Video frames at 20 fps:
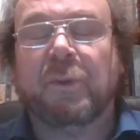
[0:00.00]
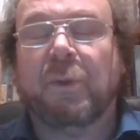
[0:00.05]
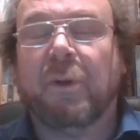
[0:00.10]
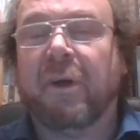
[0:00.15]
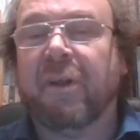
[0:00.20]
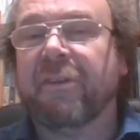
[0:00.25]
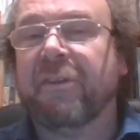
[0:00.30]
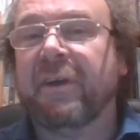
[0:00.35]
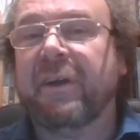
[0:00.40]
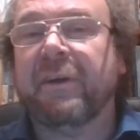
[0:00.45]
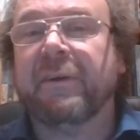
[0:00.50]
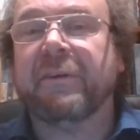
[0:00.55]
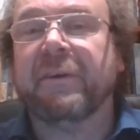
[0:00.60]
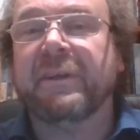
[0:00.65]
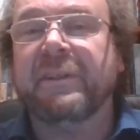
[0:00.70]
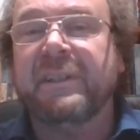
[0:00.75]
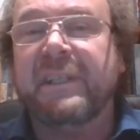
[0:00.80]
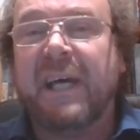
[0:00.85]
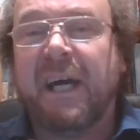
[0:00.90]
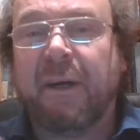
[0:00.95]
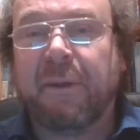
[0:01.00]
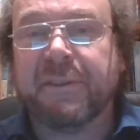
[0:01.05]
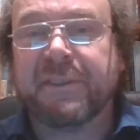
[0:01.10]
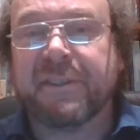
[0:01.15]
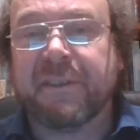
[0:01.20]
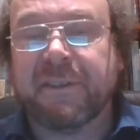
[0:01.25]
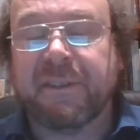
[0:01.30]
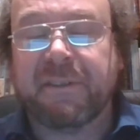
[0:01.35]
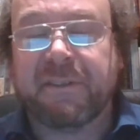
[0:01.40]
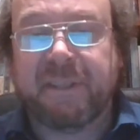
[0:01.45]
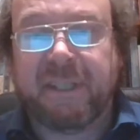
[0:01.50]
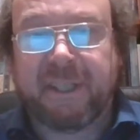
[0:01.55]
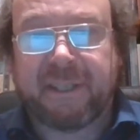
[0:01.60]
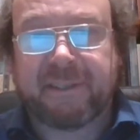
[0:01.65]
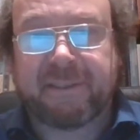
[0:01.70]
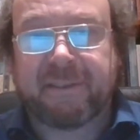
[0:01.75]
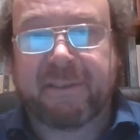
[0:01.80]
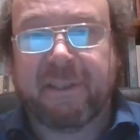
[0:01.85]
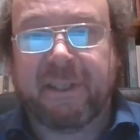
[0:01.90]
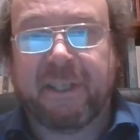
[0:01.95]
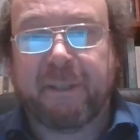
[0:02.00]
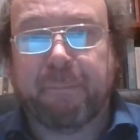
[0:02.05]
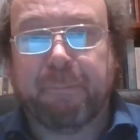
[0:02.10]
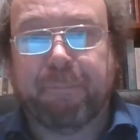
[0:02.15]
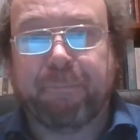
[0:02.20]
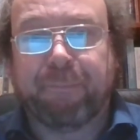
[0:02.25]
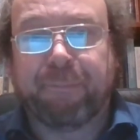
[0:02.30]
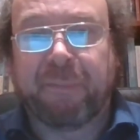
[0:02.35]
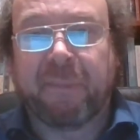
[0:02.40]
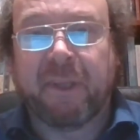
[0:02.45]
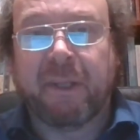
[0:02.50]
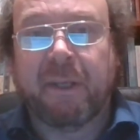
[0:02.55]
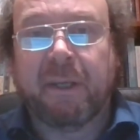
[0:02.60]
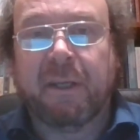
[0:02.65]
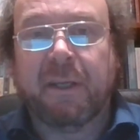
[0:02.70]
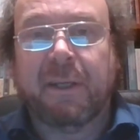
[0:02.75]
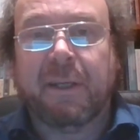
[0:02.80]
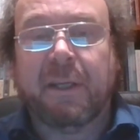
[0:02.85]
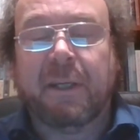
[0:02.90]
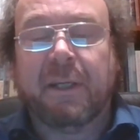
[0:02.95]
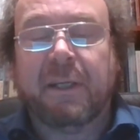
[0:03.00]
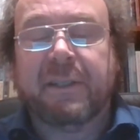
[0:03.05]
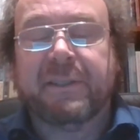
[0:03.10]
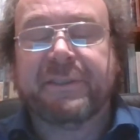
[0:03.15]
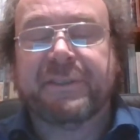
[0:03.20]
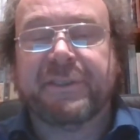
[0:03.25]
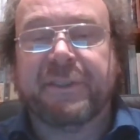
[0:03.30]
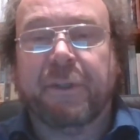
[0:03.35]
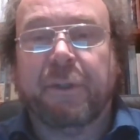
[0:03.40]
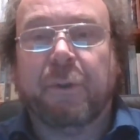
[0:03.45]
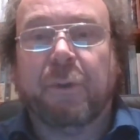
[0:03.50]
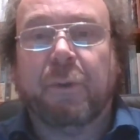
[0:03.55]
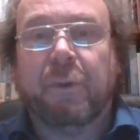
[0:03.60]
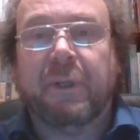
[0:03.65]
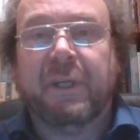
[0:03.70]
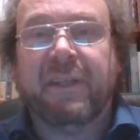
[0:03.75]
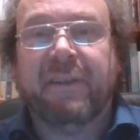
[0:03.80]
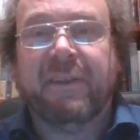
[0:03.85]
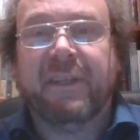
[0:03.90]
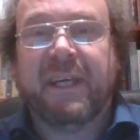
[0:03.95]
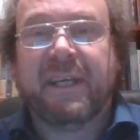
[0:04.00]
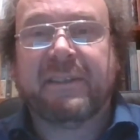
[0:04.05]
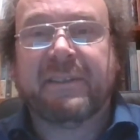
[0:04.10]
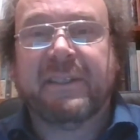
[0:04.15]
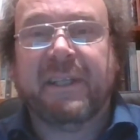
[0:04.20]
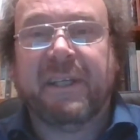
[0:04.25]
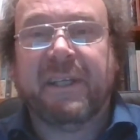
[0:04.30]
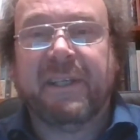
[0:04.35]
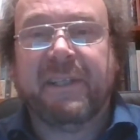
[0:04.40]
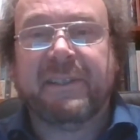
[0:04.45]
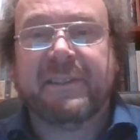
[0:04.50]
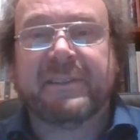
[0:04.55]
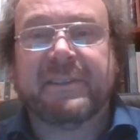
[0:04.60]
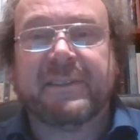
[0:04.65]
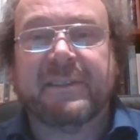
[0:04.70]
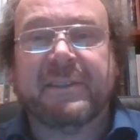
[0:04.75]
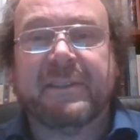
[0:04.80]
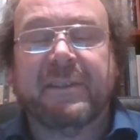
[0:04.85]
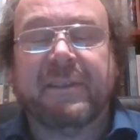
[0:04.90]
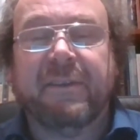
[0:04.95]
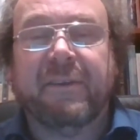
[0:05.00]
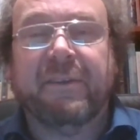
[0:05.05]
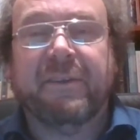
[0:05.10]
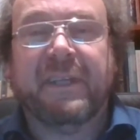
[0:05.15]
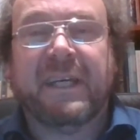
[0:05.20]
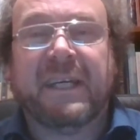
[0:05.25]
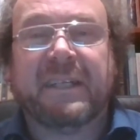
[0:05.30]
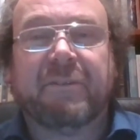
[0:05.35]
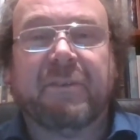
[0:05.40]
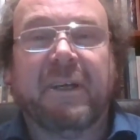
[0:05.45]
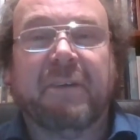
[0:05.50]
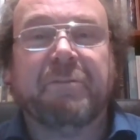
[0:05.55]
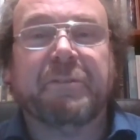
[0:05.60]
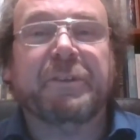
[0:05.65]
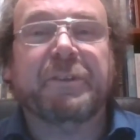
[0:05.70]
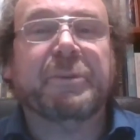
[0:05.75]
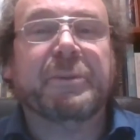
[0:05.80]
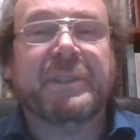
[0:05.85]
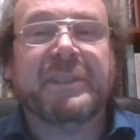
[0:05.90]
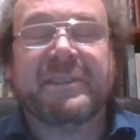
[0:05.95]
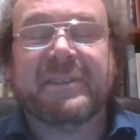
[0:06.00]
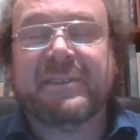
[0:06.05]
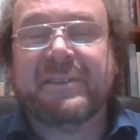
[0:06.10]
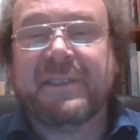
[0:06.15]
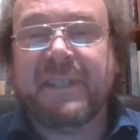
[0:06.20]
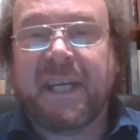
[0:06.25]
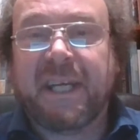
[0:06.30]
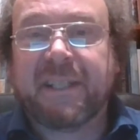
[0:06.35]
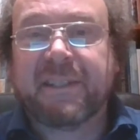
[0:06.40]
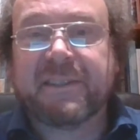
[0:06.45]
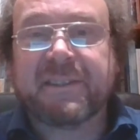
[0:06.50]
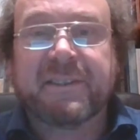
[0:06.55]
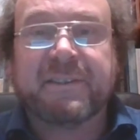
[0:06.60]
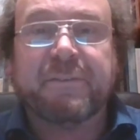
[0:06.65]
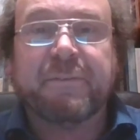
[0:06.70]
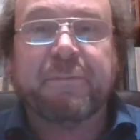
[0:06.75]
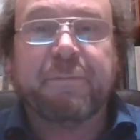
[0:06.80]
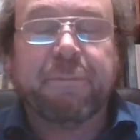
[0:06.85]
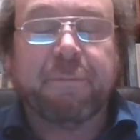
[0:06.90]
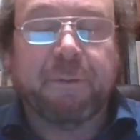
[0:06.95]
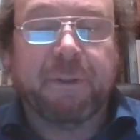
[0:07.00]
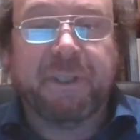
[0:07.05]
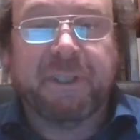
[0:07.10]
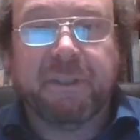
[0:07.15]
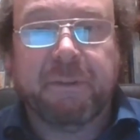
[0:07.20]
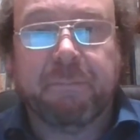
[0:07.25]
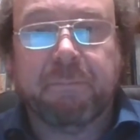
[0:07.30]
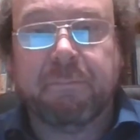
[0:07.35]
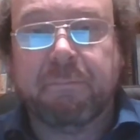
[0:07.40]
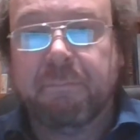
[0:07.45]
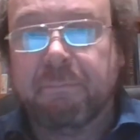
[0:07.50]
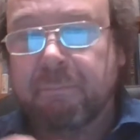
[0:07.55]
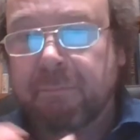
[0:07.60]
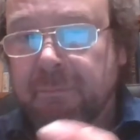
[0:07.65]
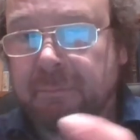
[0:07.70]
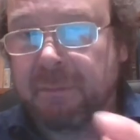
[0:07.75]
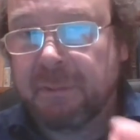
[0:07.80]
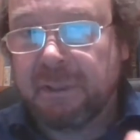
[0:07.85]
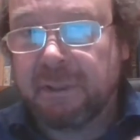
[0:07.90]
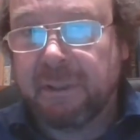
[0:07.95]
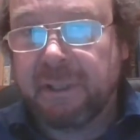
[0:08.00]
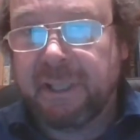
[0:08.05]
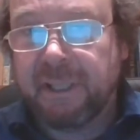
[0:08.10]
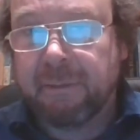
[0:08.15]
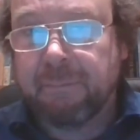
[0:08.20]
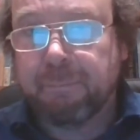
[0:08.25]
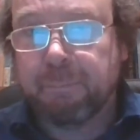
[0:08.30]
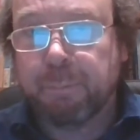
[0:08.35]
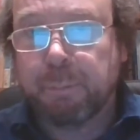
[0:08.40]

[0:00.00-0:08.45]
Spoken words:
or they renounce on a tax claim. So in that case, that revenue is tax-free. Clear.